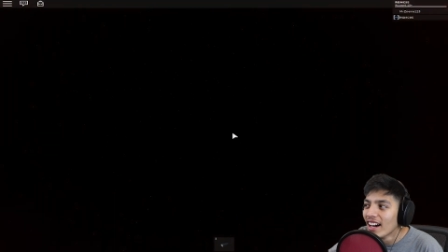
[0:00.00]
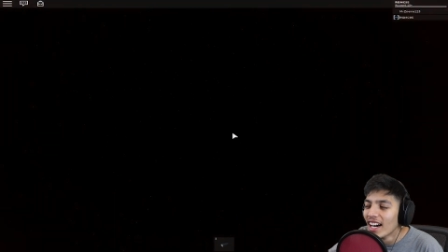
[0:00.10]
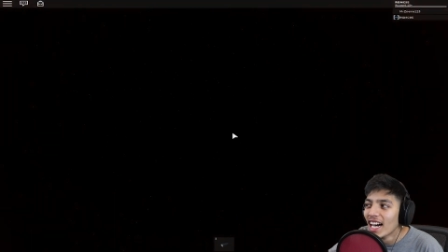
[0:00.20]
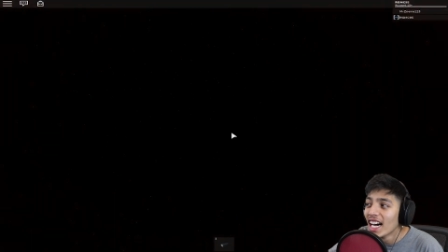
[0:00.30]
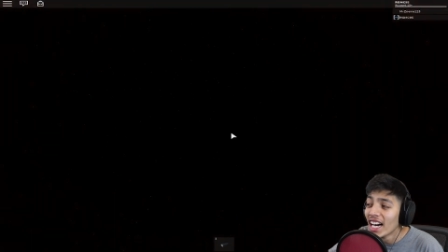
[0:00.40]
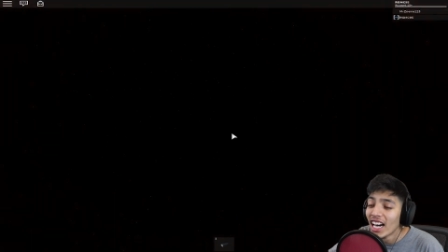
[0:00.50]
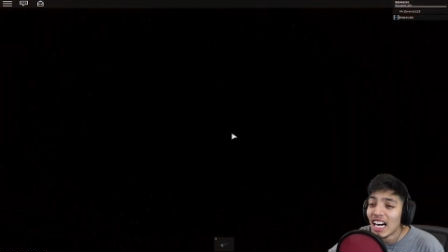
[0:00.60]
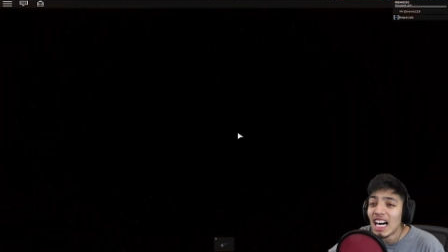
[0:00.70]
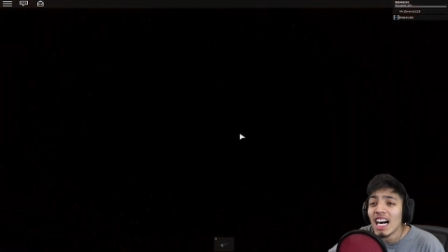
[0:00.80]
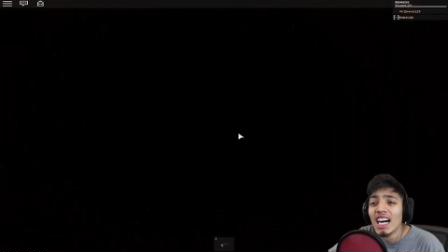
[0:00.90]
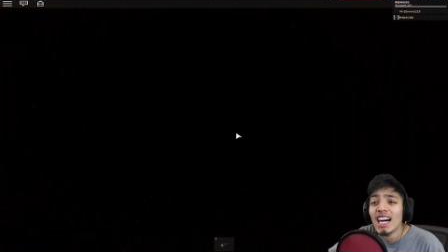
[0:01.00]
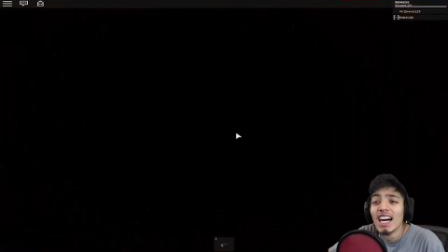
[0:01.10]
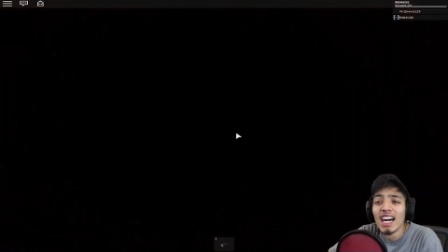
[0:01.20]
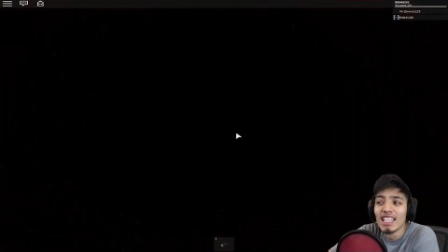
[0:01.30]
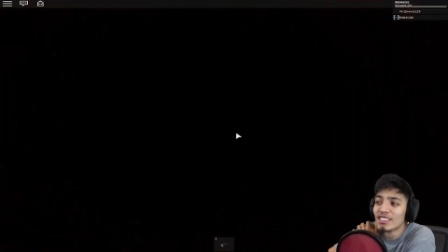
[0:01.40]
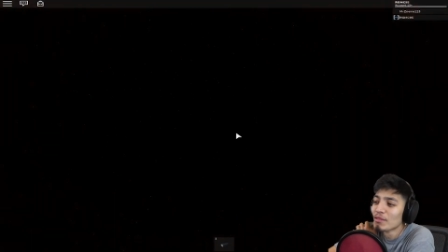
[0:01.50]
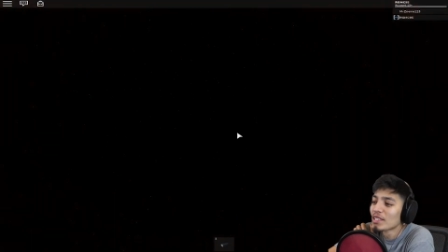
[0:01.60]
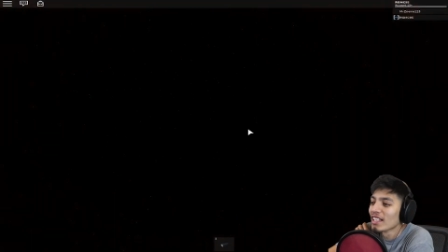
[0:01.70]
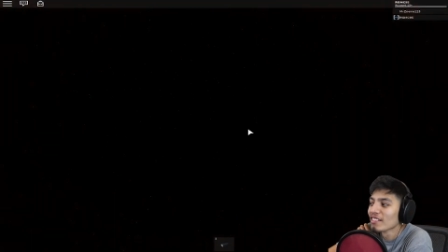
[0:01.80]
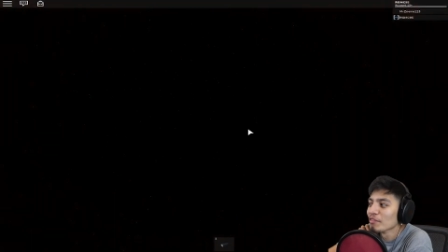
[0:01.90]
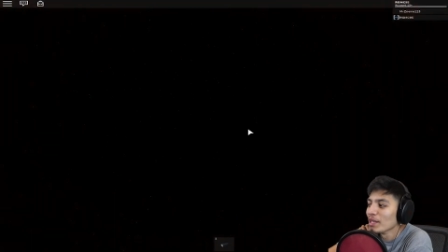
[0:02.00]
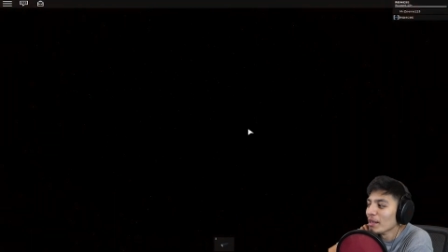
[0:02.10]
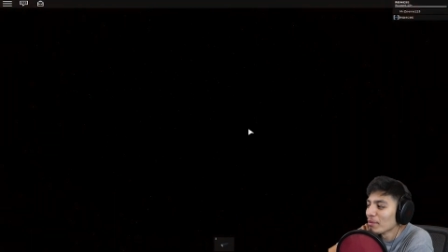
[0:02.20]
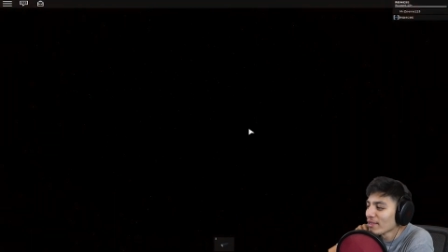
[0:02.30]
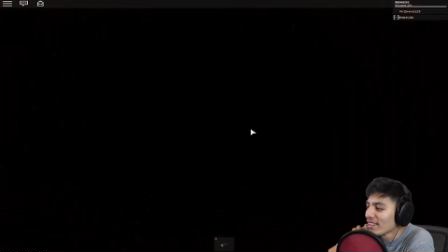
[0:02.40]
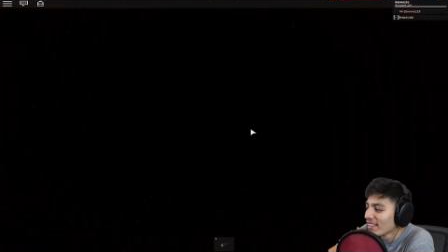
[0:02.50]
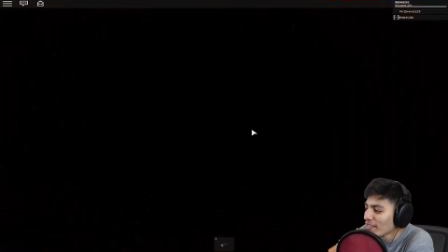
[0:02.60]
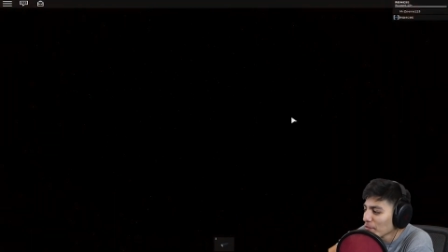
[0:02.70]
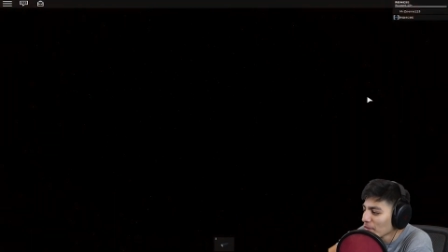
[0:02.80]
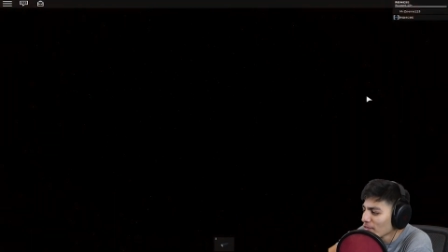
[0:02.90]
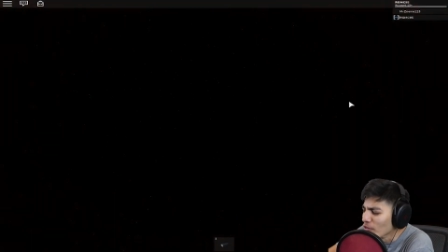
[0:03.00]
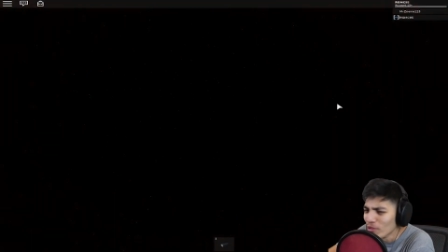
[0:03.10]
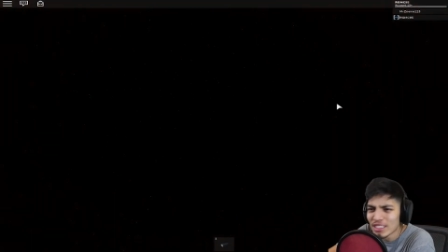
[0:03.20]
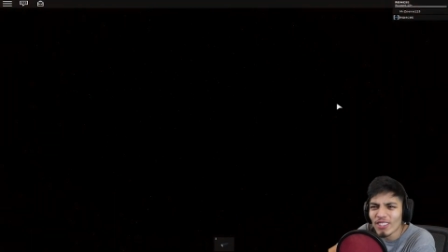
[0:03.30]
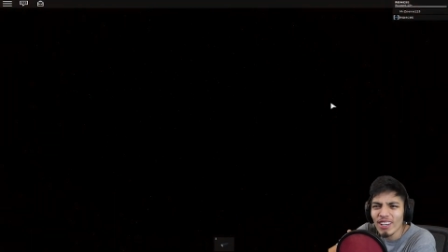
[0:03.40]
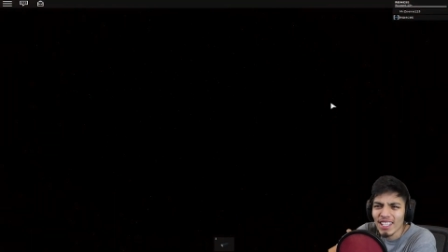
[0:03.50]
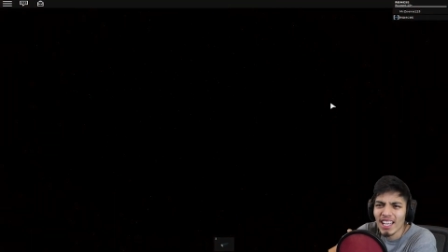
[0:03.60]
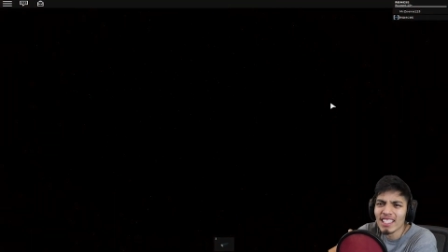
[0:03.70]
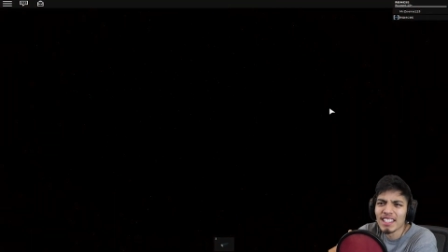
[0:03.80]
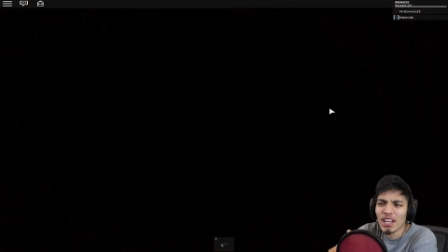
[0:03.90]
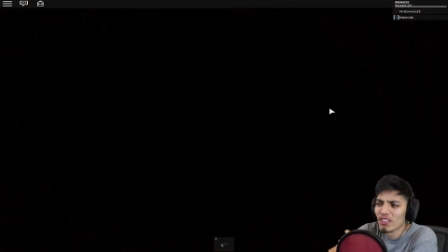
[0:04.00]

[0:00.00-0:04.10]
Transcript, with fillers: I jumped out of the map. What was going on in there?